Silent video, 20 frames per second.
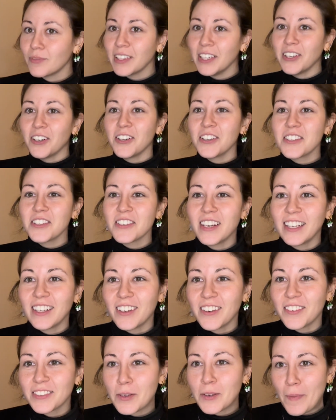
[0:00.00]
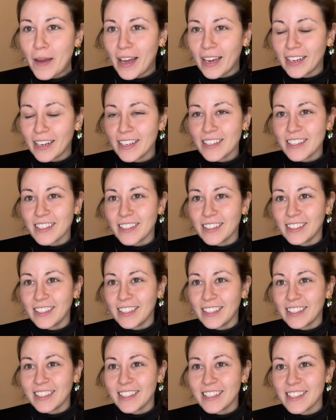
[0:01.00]
and also, I love the packaging.
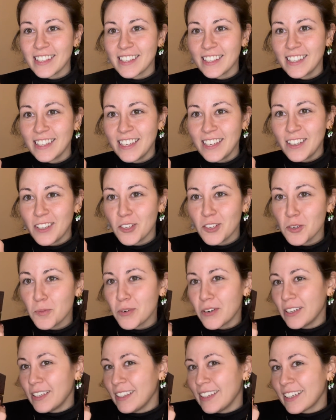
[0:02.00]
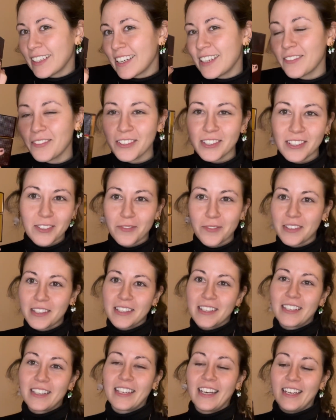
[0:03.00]
Like, it's super elegant,
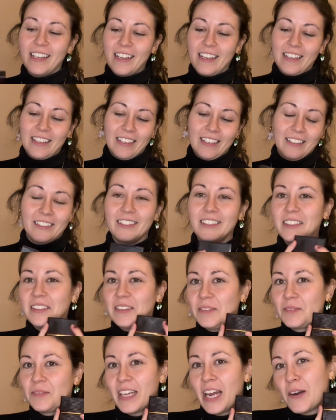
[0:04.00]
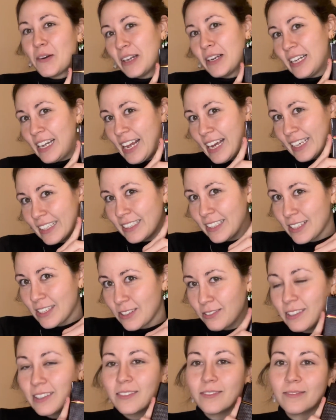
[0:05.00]
sophisticated, and I really like this
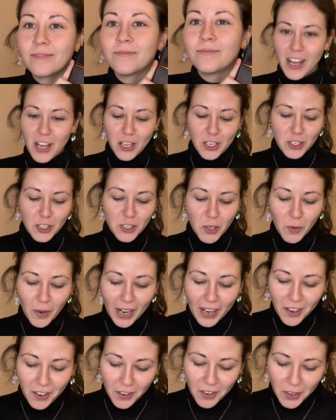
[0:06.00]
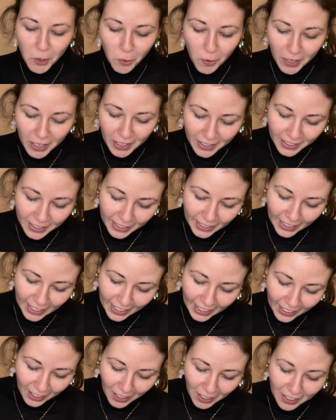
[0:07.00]
one. So another one
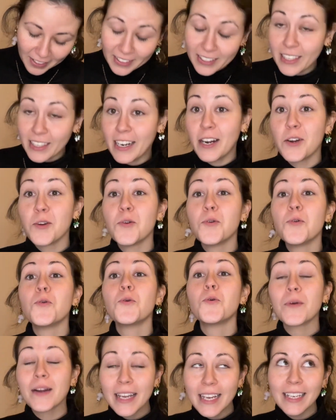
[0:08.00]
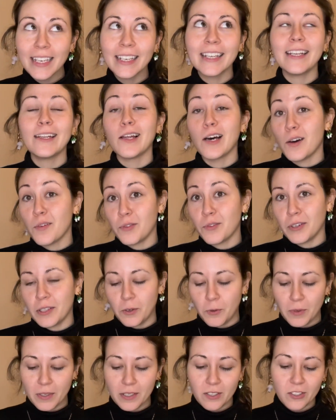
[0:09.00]
that I really love for the
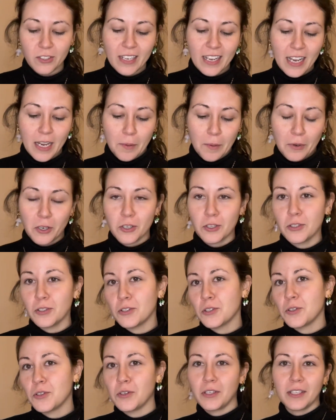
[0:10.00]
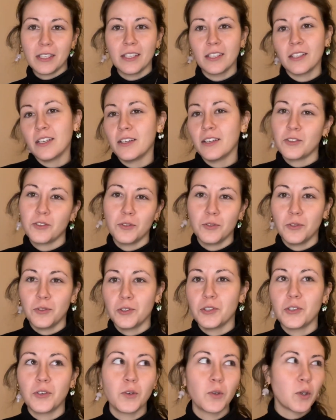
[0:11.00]
winter time, and also you get to, you
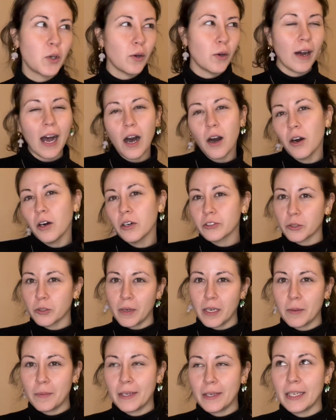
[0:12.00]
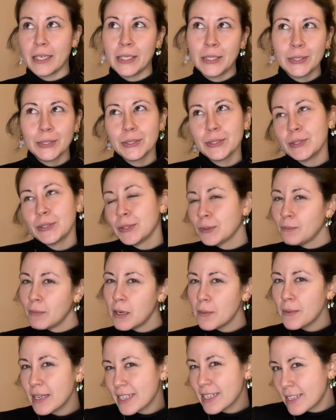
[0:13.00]
know, go out or maybe
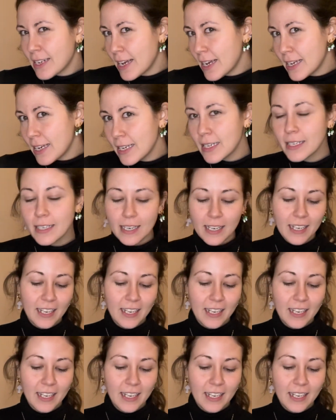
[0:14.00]
a date,